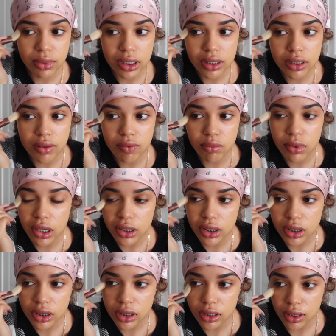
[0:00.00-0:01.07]
bits of
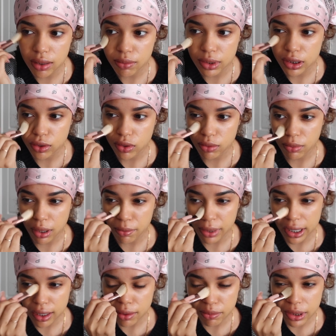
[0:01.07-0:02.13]
brushes because I've been doing my
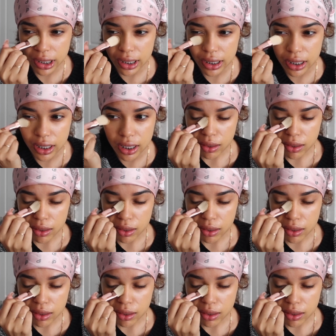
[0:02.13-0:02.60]
makeup lately